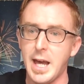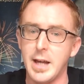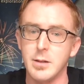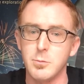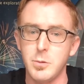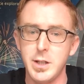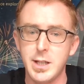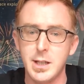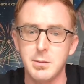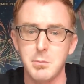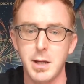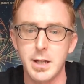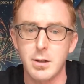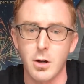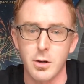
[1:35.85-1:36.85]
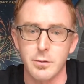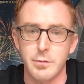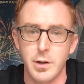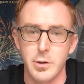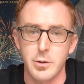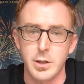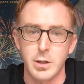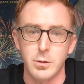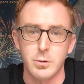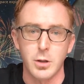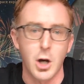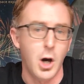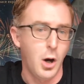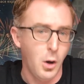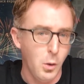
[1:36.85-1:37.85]
and we can make our very own
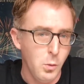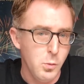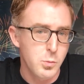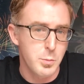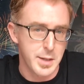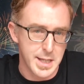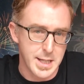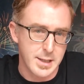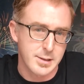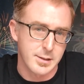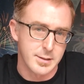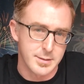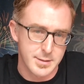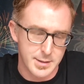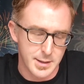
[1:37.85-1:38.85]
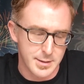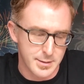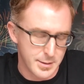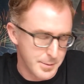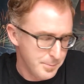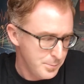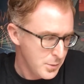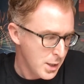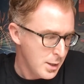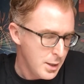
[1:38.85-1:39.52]
home ECLSS system